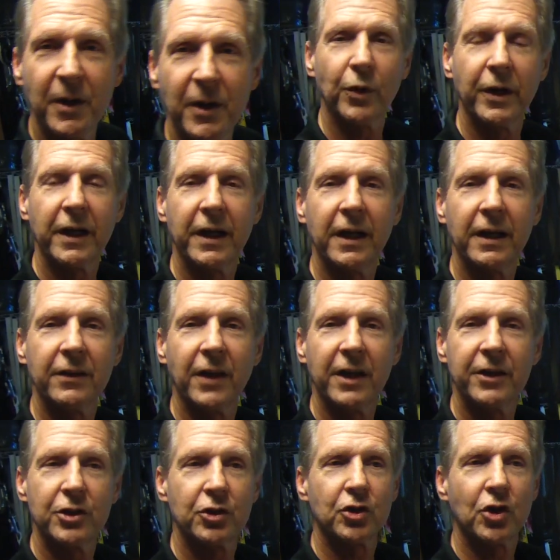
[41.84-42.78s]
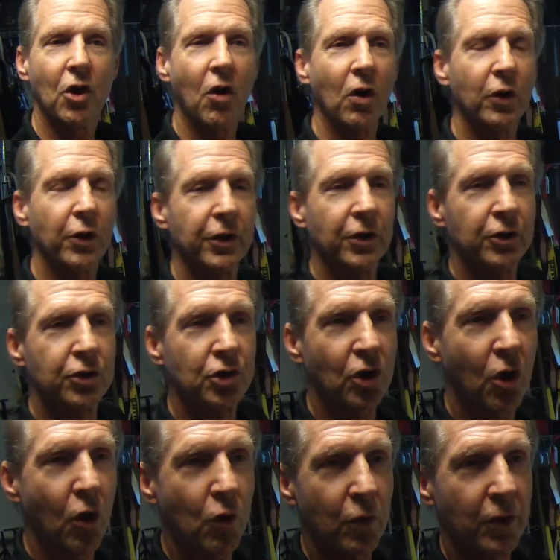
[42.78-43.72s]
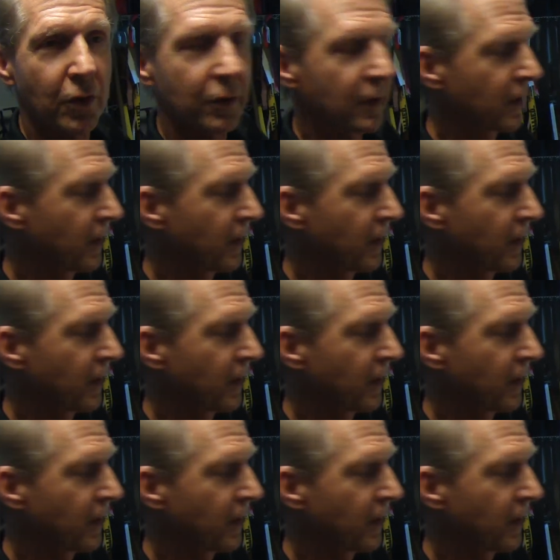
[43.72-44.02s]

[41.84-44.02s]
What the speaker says: rigging, they just call it a choke.